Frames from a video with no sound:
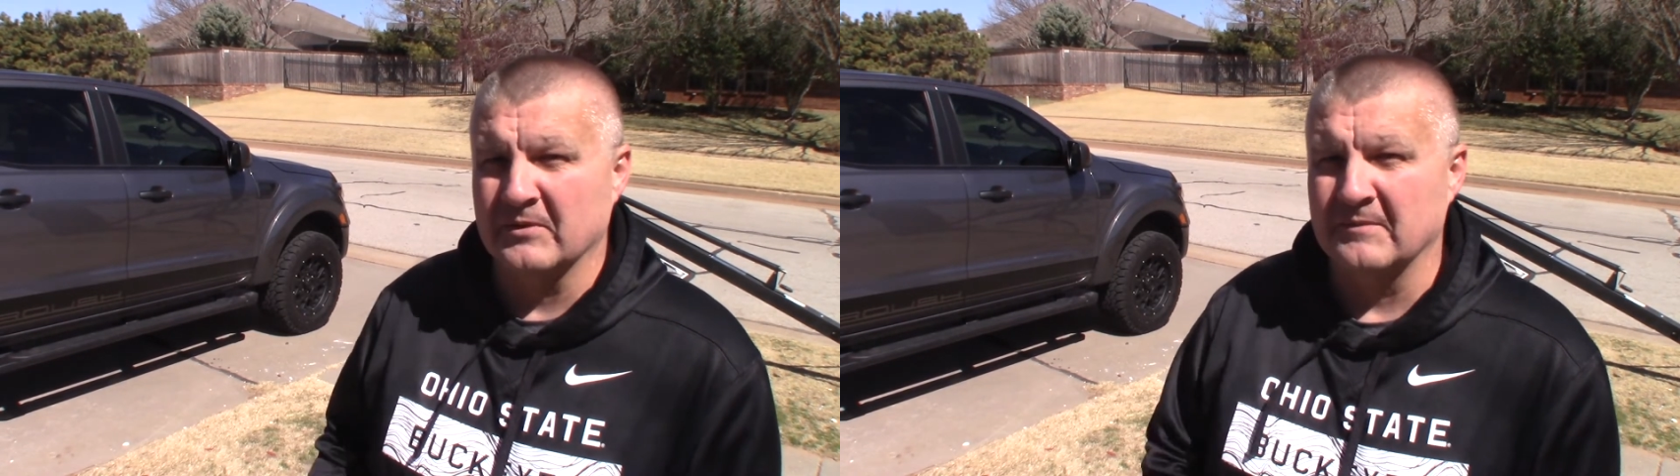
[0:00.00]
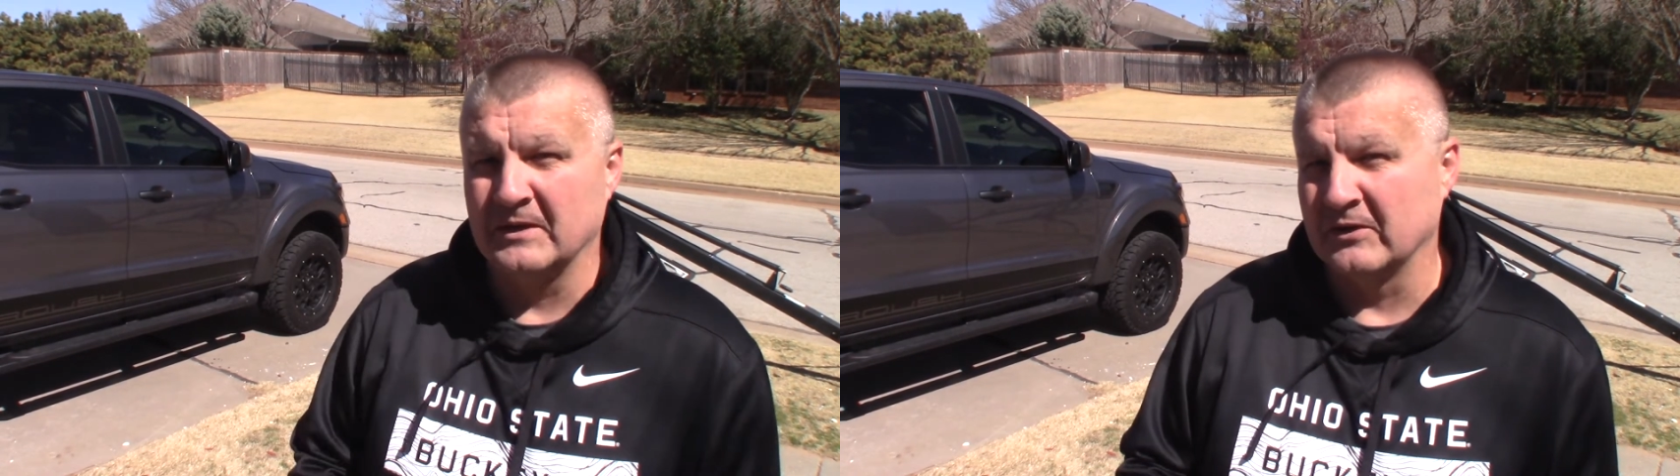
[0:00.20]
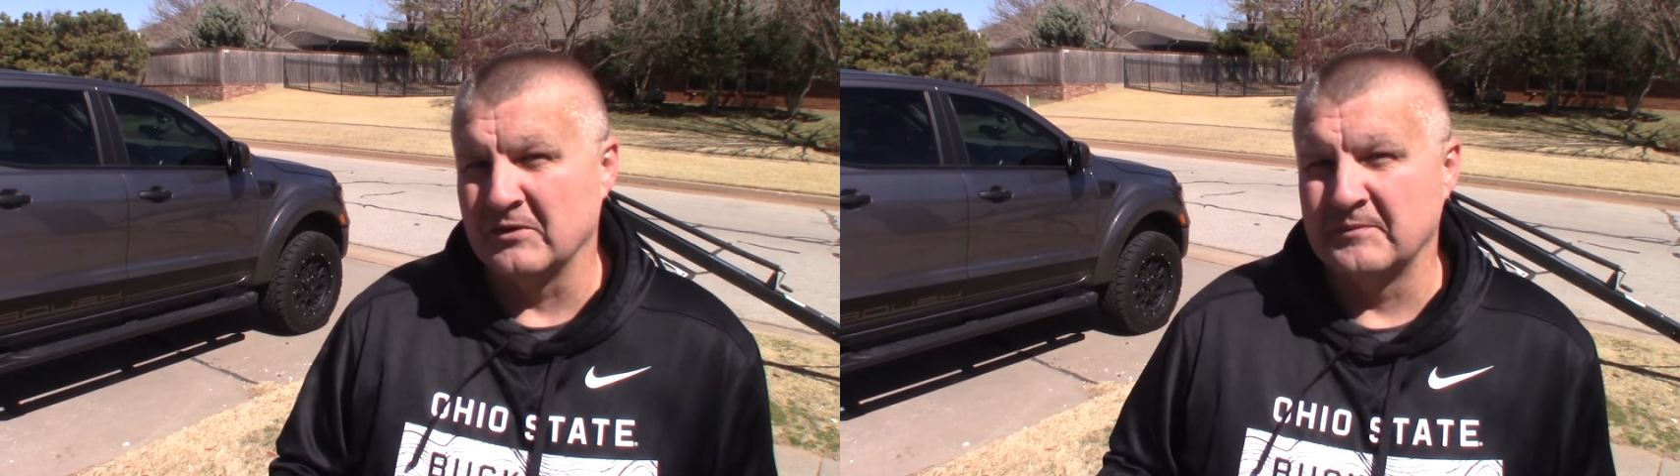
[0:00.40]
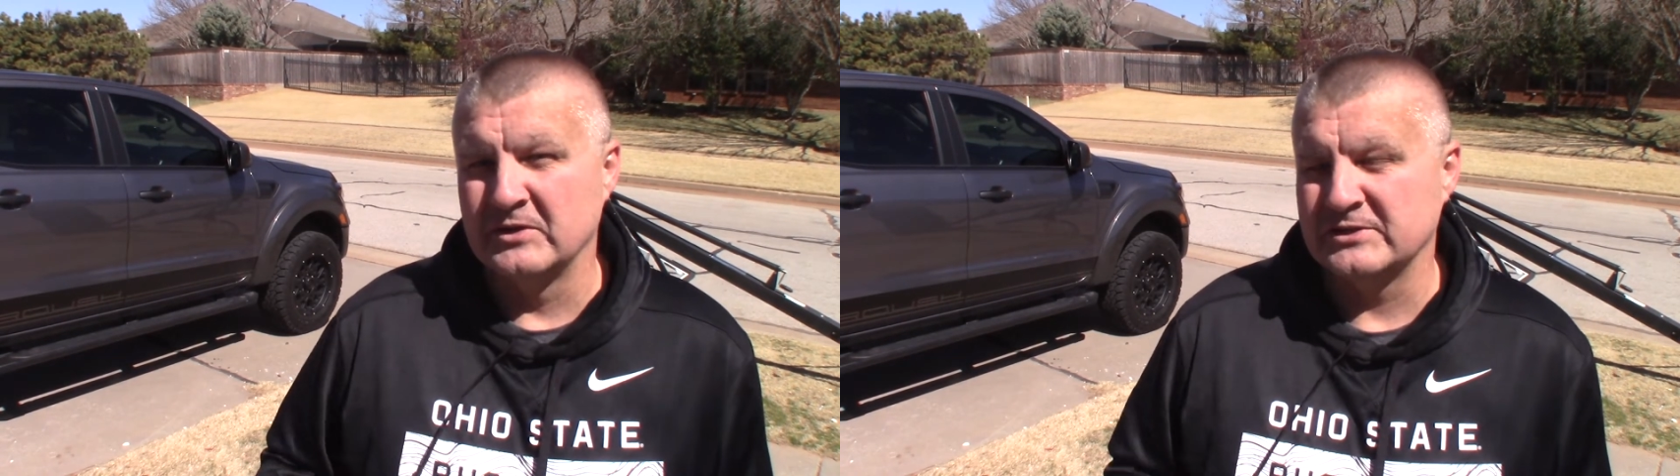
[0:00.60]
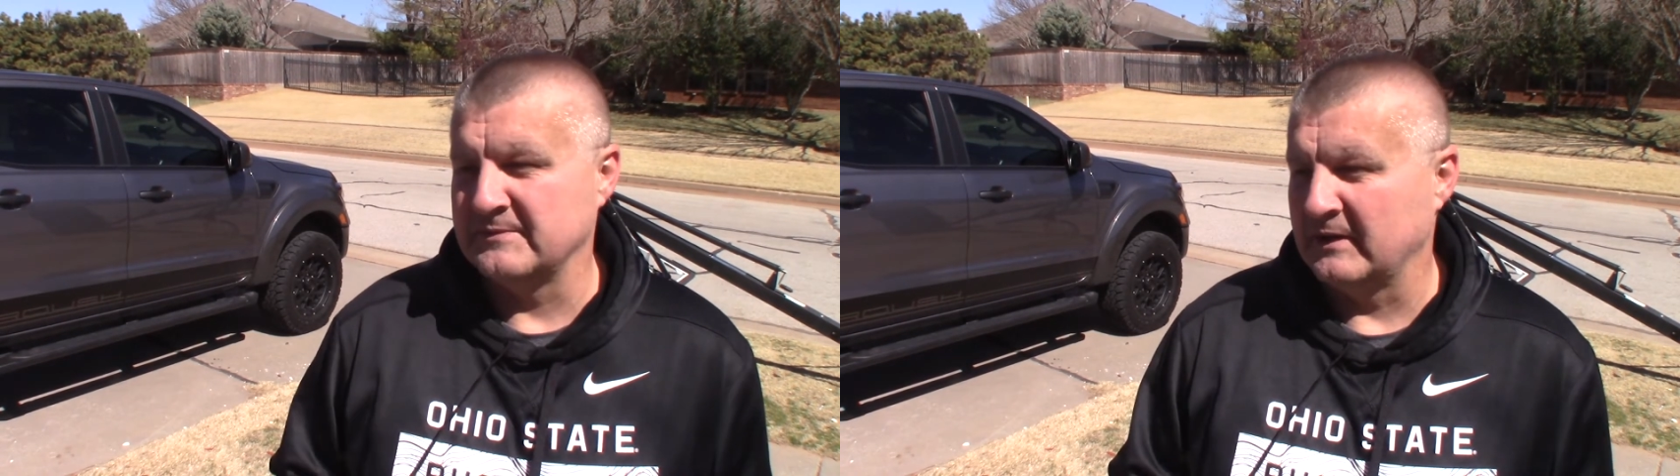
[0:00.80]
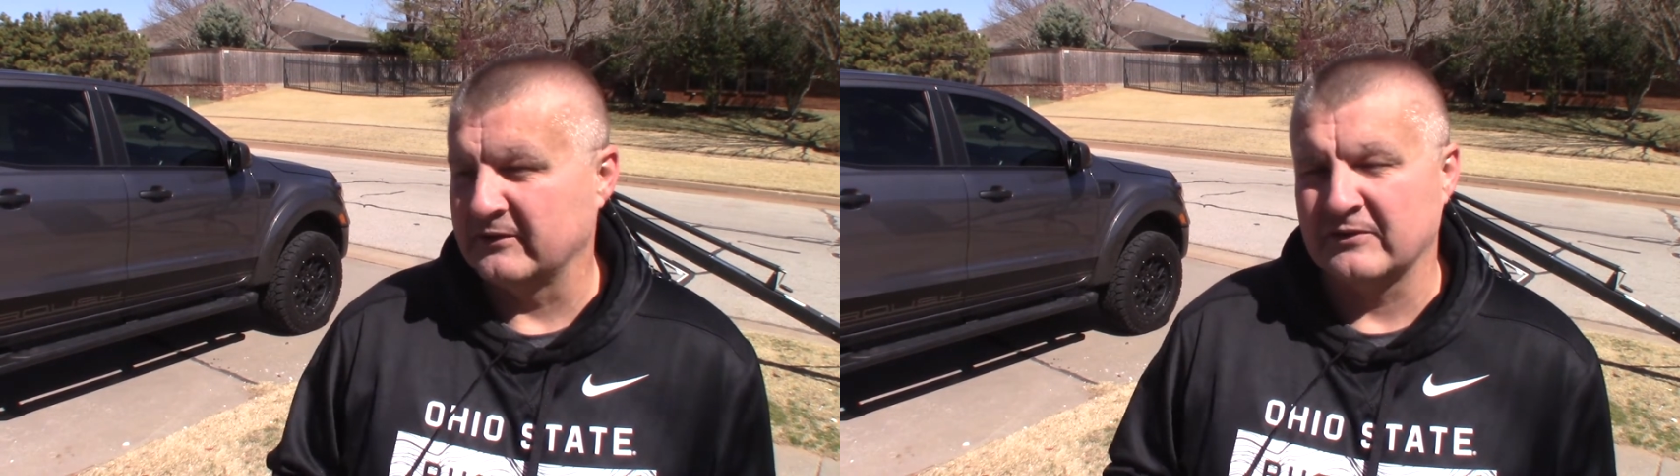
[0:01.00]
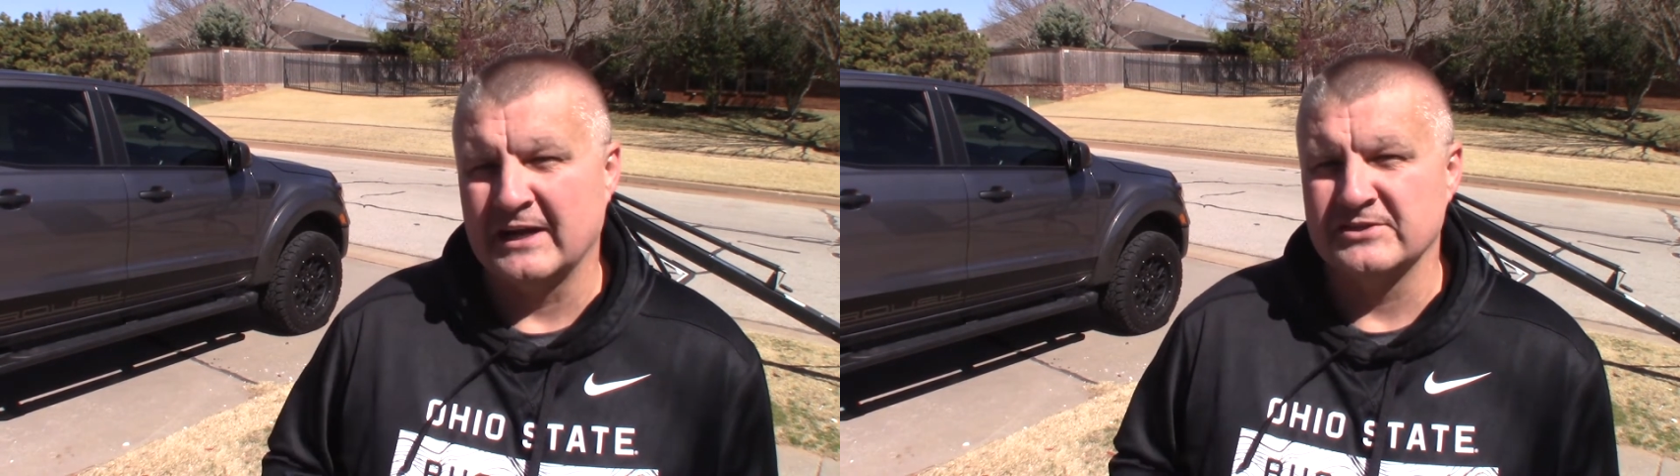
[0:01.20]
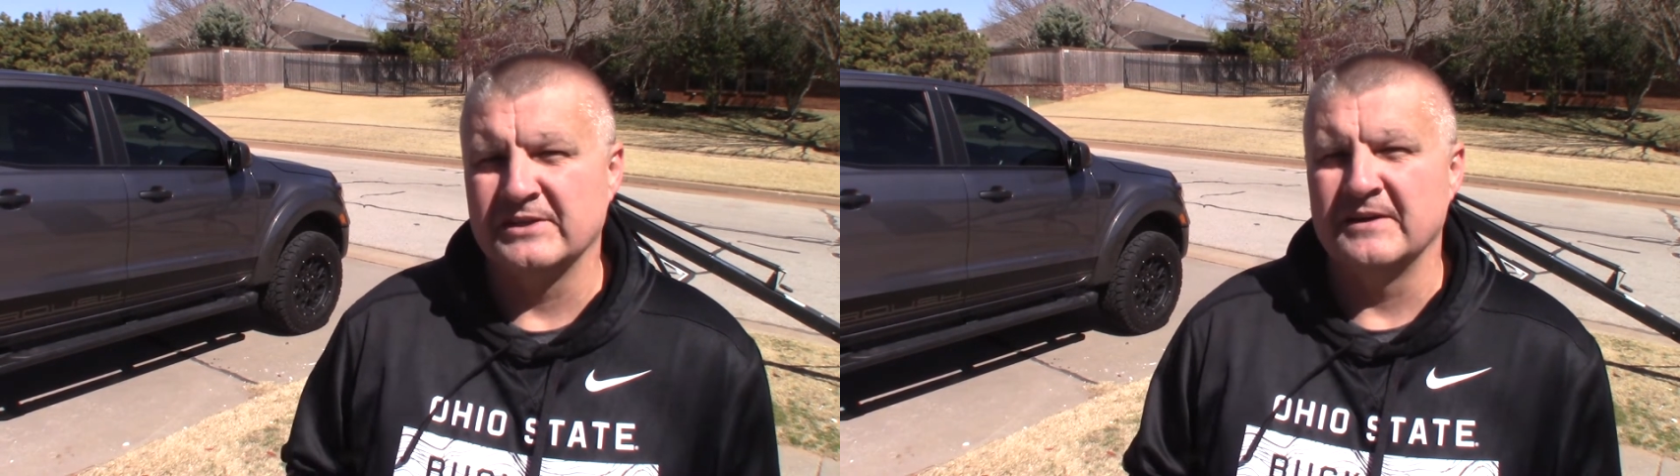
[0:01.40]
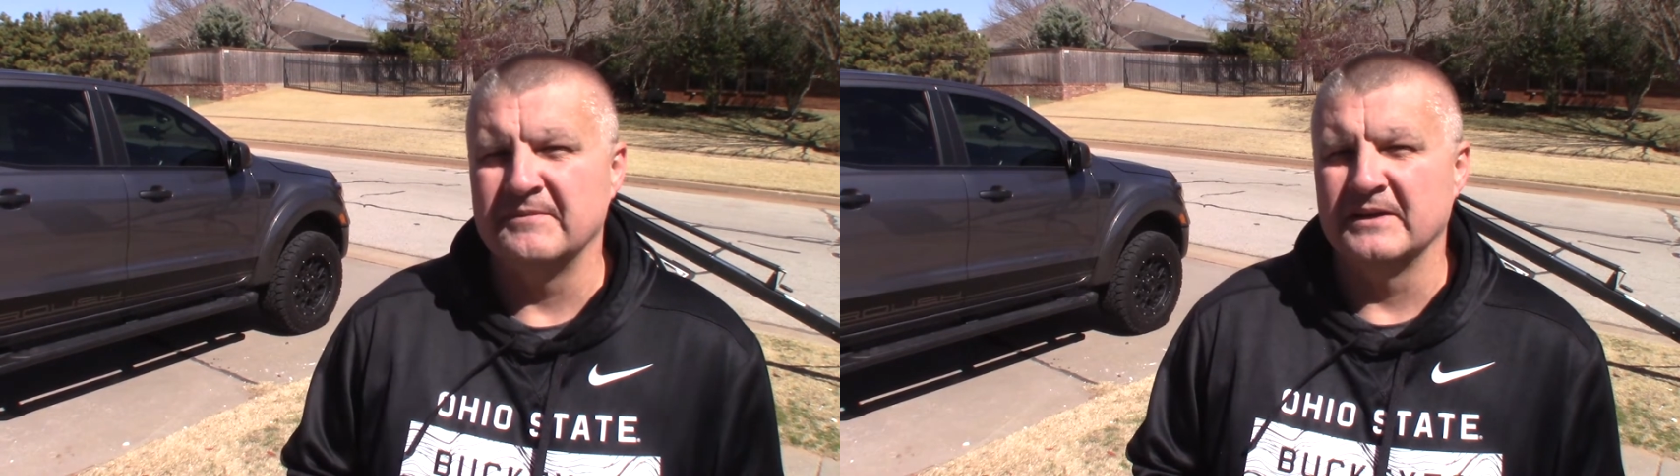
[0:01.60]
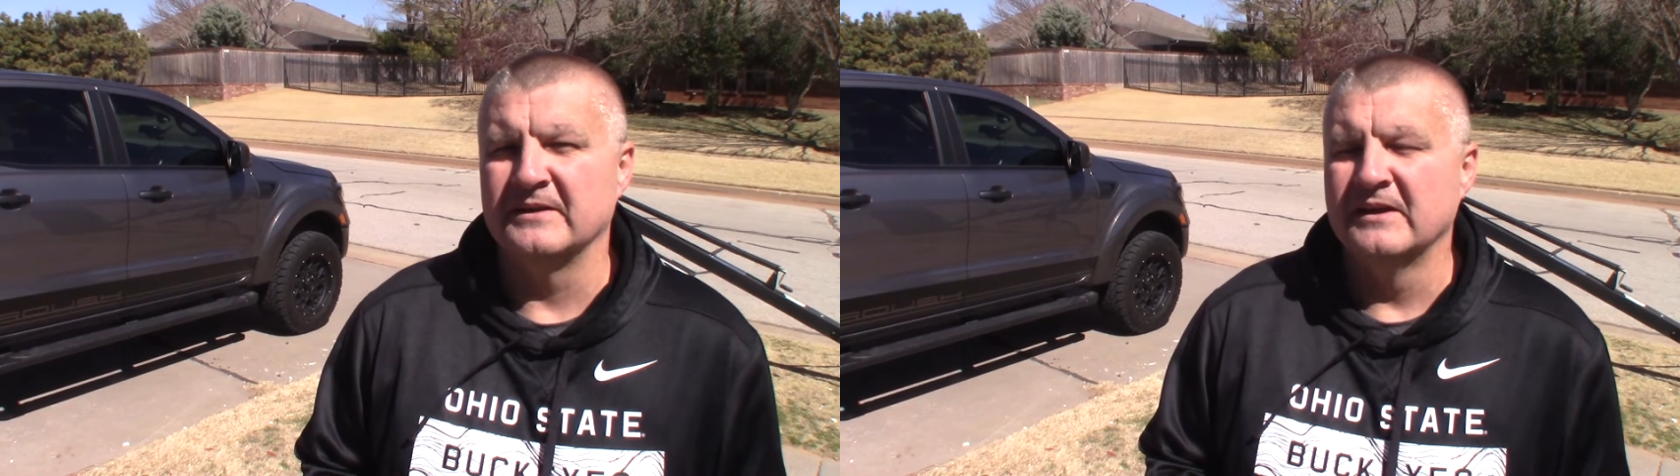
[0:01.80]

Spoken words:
I'm not going to push anybody and scratch it up, but